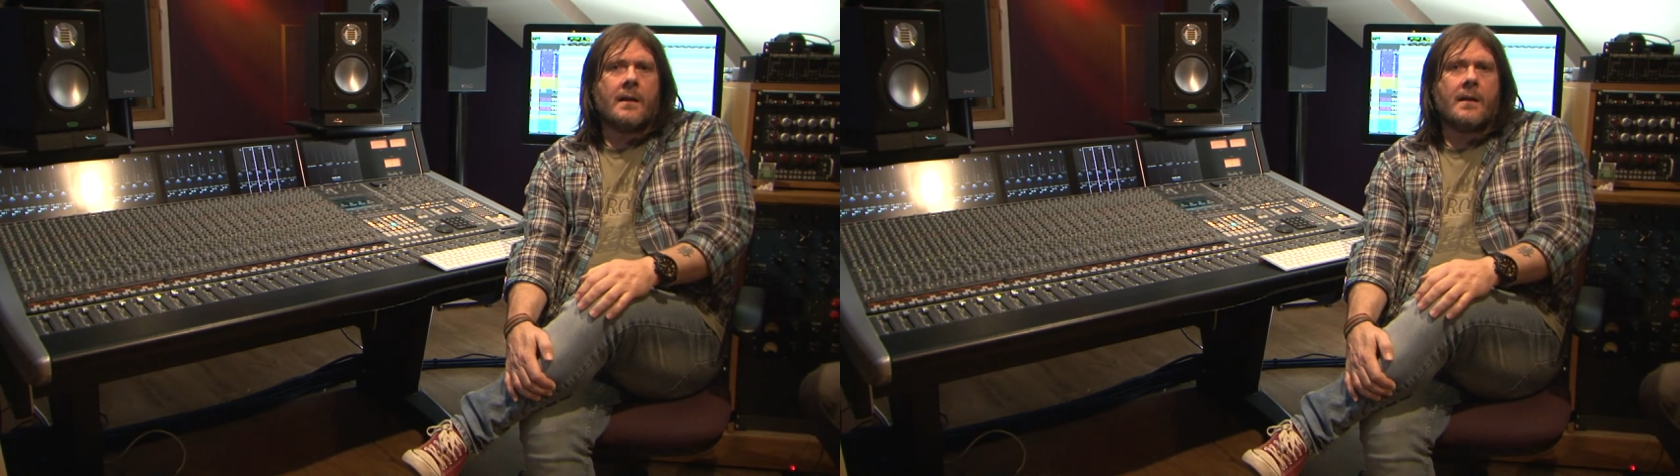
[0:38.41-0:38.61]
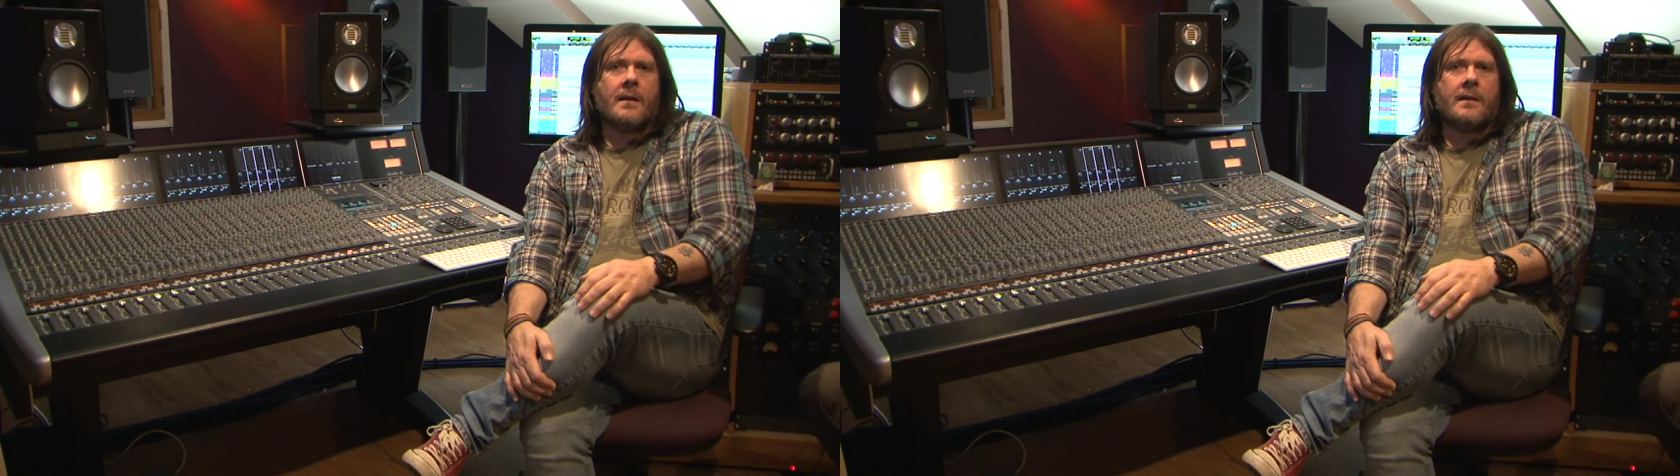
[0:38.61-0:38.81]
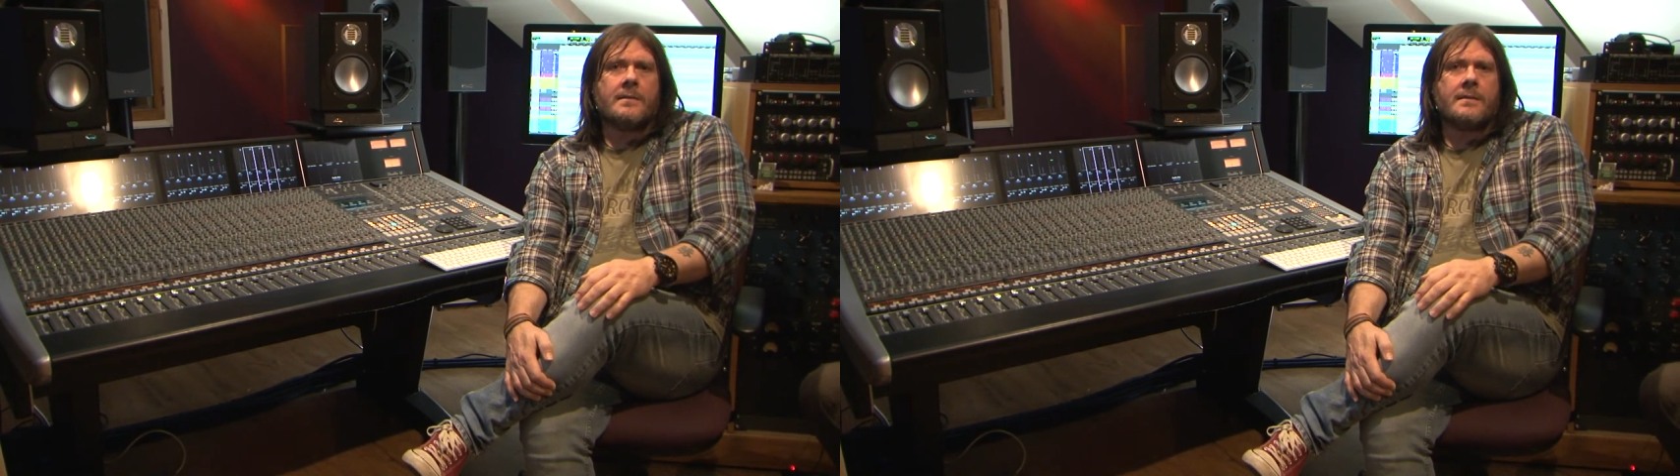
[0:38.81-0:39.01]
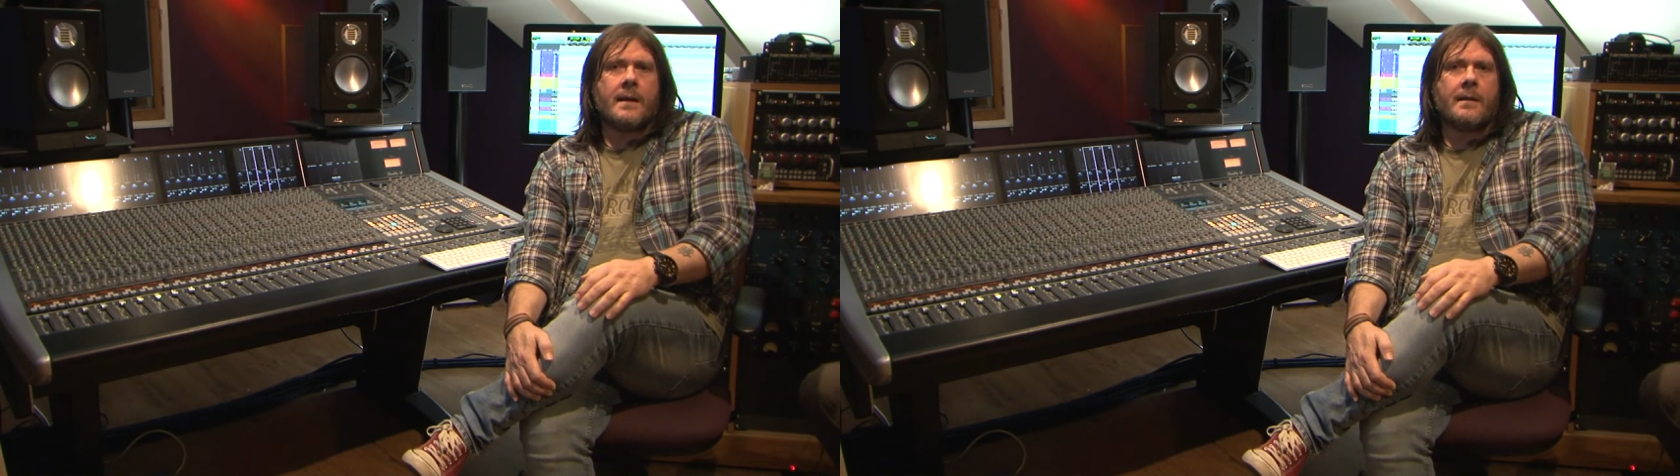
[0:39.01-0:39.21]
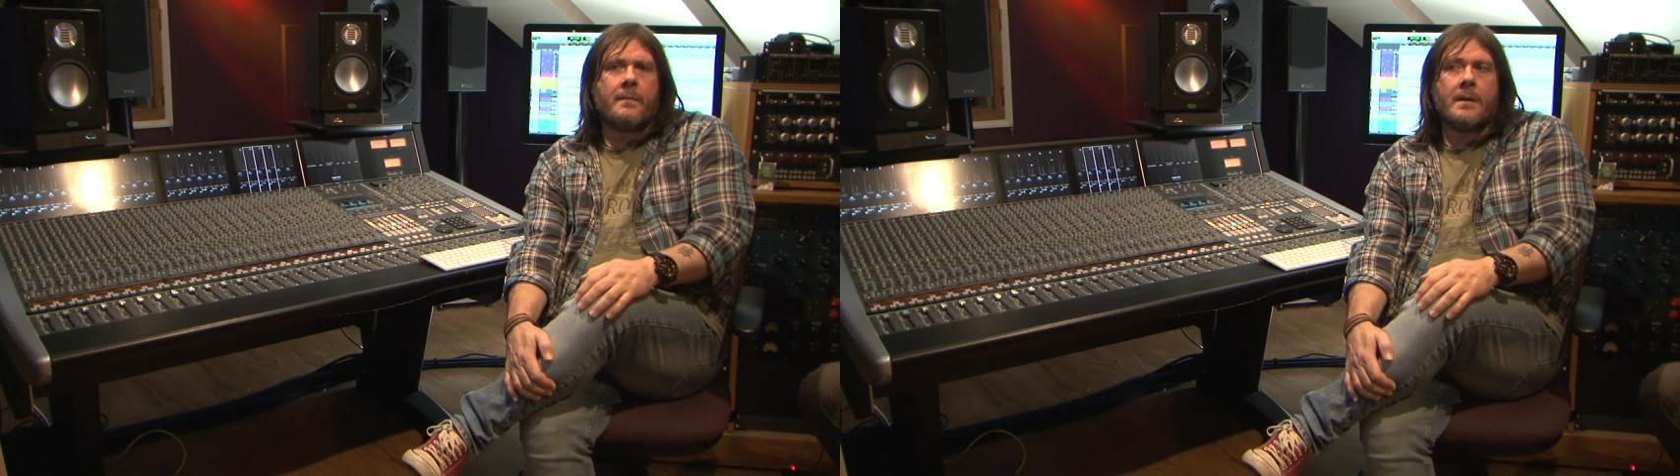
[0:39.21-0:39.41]

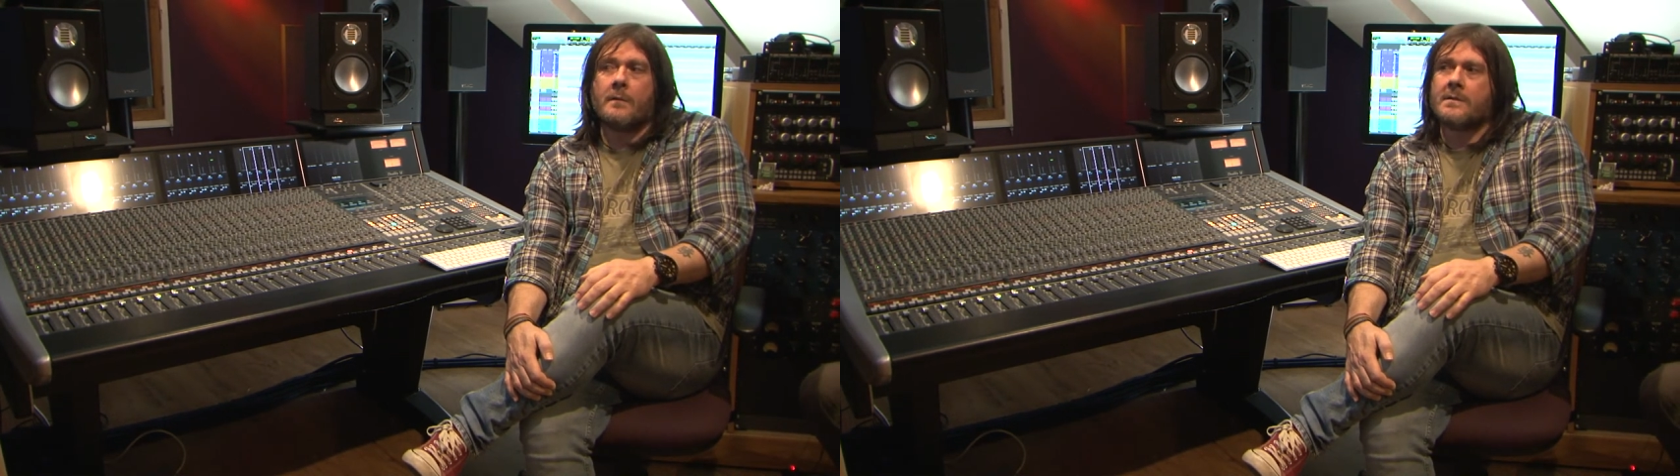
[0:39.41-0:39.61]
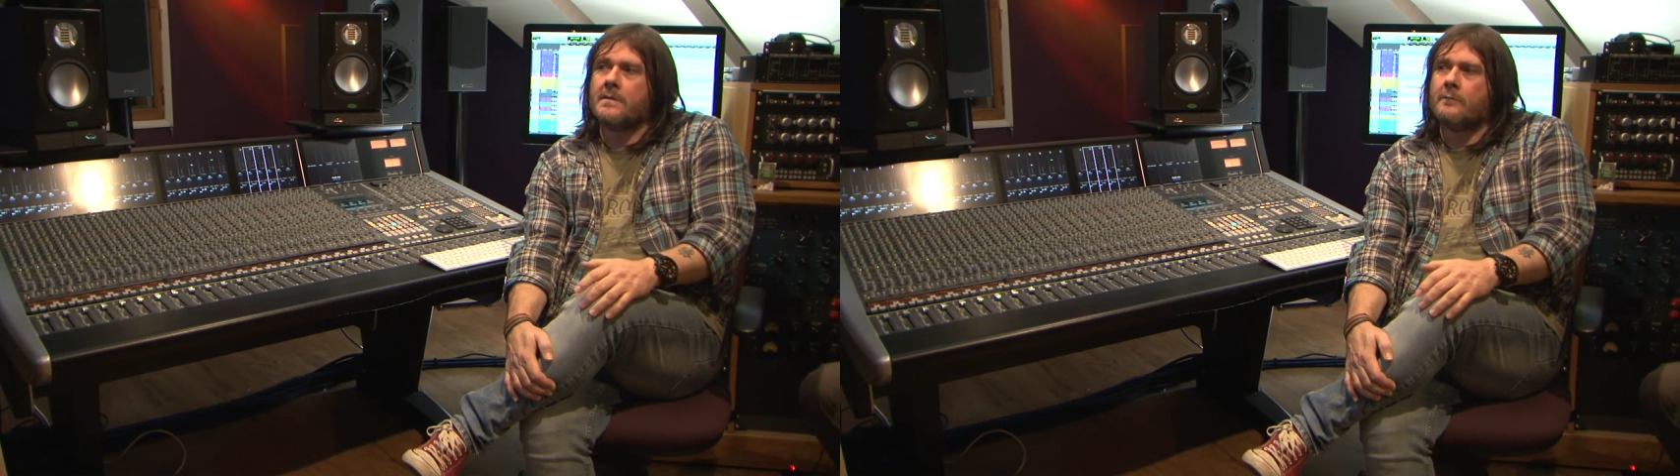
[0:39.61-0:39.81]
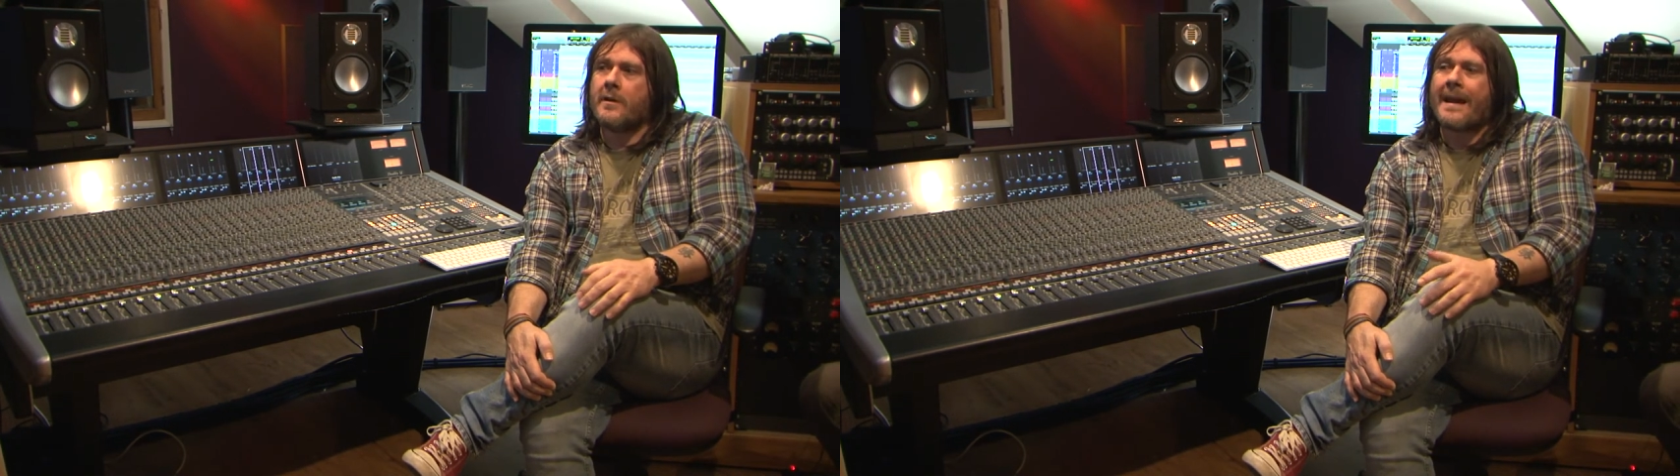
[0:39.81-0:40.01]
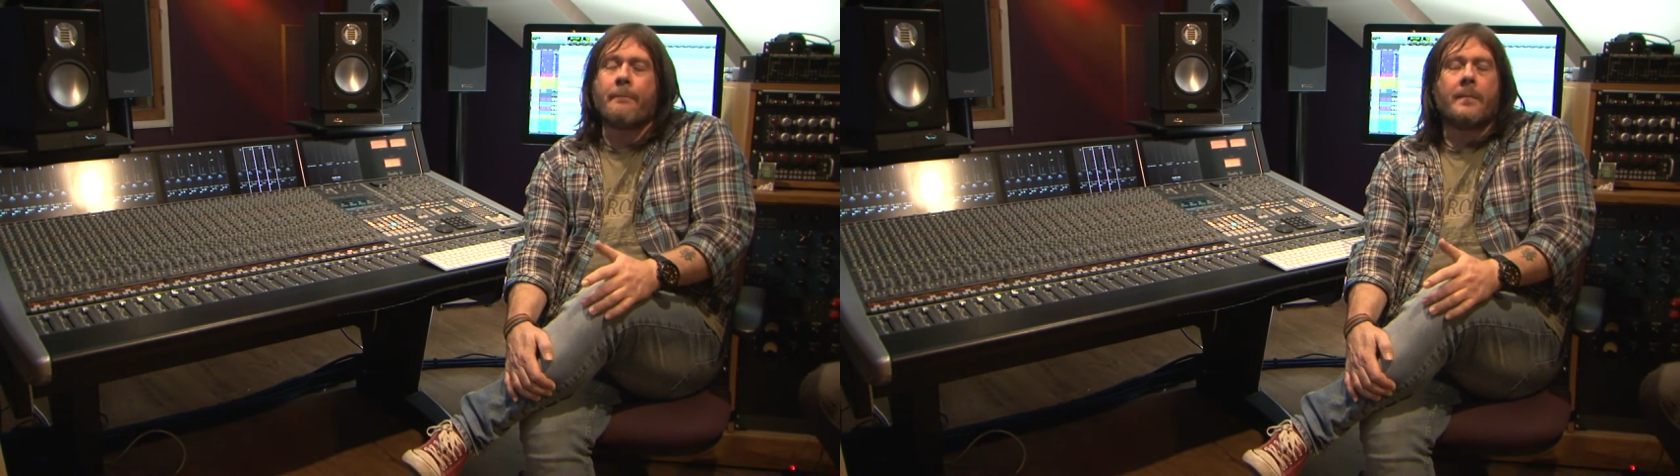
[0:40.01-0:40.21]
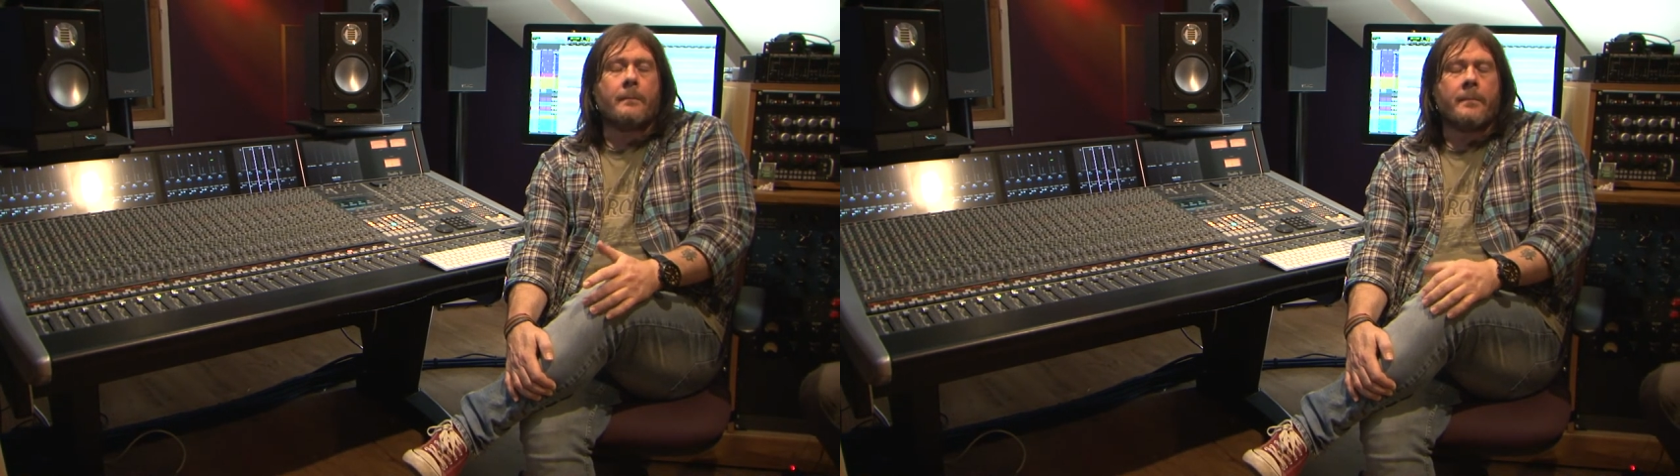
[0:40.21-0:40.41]
and he wants to
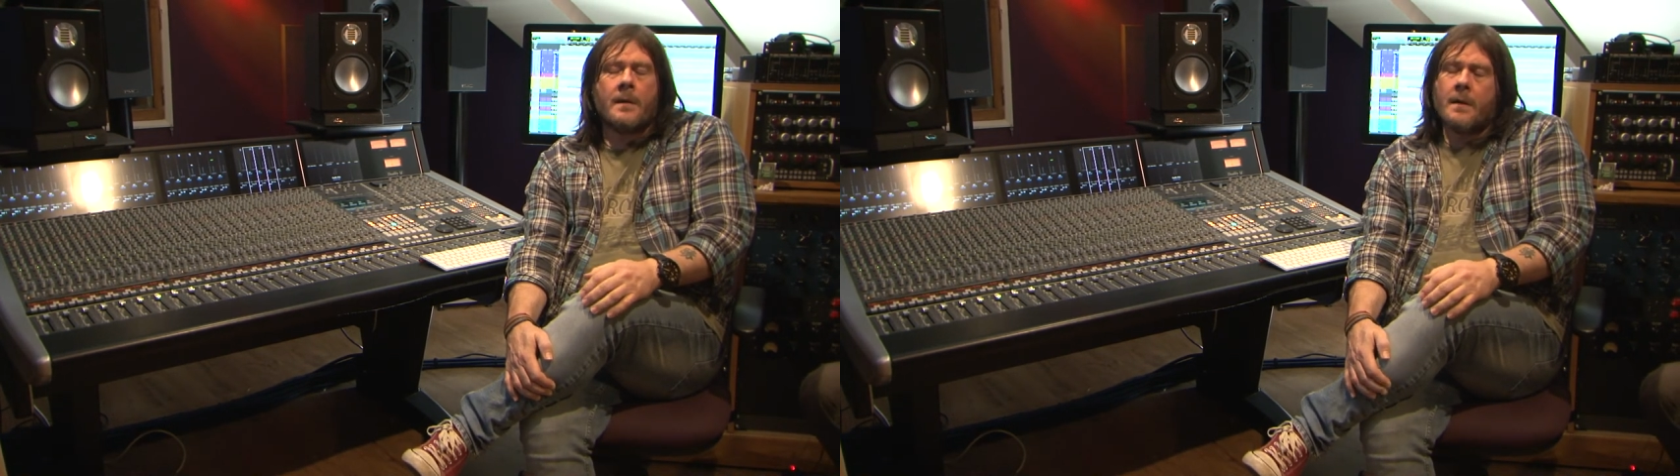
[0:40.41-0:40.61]
reamp them.